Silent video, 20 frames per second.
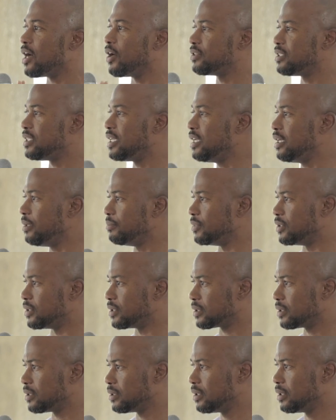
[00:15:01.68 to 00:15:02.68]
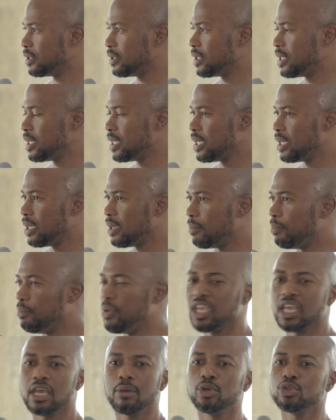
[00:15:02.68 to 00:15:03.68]
our teams.
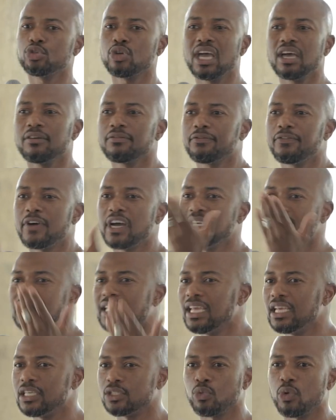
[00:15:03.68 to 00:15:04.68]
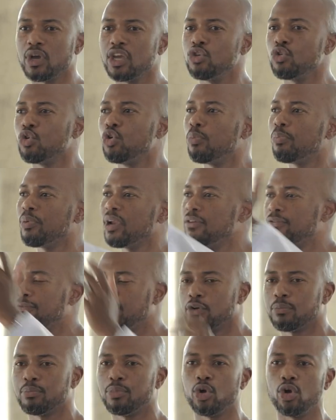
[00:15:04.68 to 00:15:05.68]
Being able to have fun days where you go play
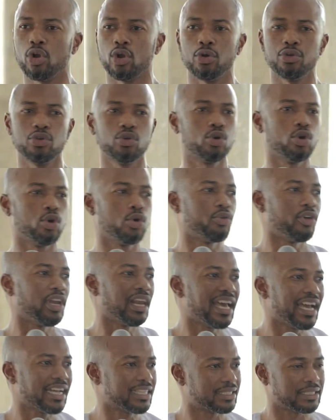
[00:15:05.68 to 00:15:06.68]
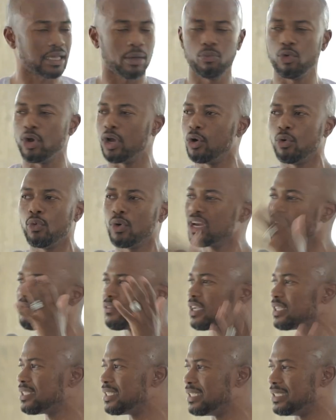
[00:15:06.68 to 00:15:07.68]
football or you go relax somewhere or
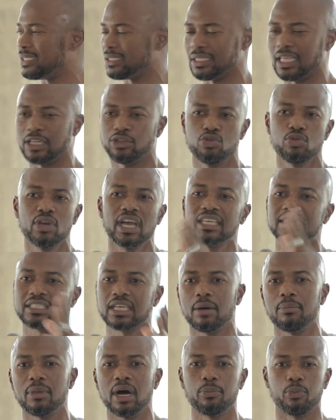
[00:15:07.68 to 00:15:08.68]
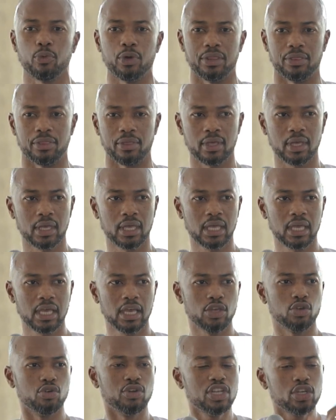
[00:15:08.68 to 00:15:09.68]
whatever it is that you guys come up with.
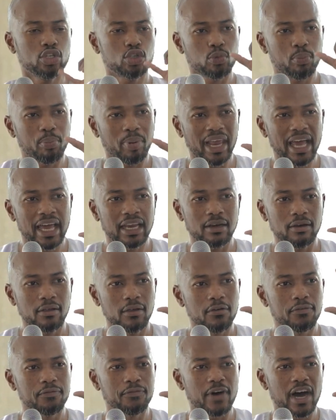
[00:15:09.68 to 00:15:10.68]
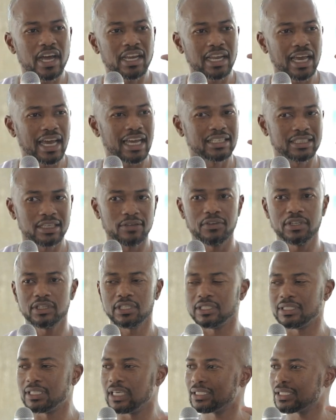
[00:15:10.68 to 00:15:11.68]
You need to plan fun
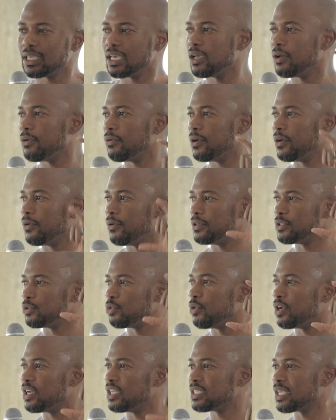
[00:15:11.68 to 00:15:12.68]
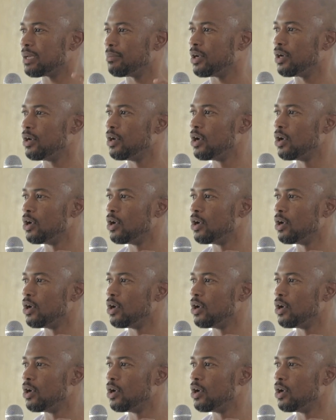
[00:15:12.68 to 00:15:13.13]
activities. They say, uh,